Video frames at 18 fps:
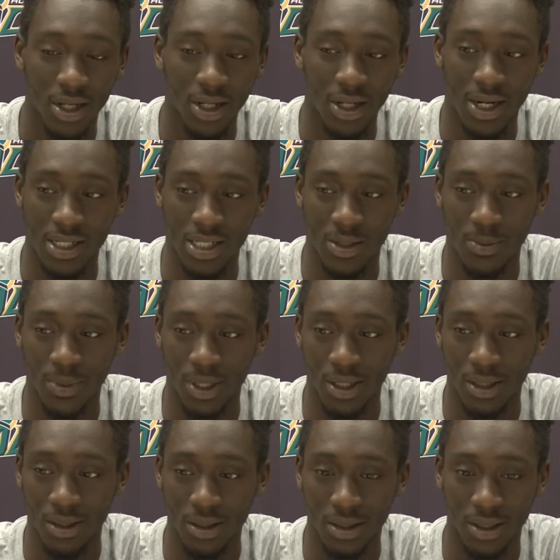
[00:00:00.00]
Because, I
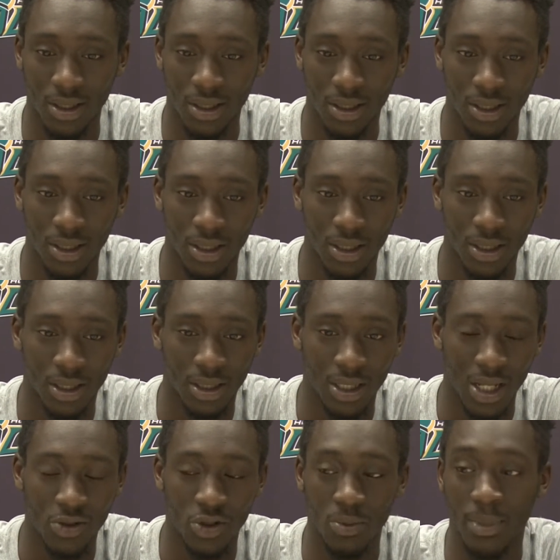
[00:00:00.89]
mean,
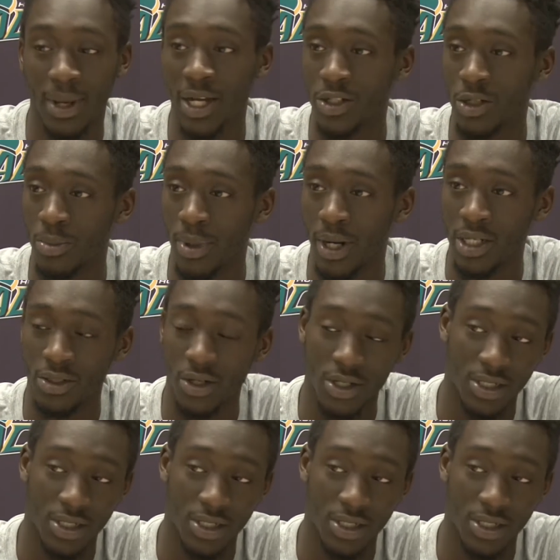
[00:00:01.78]
that's what makes or breaks our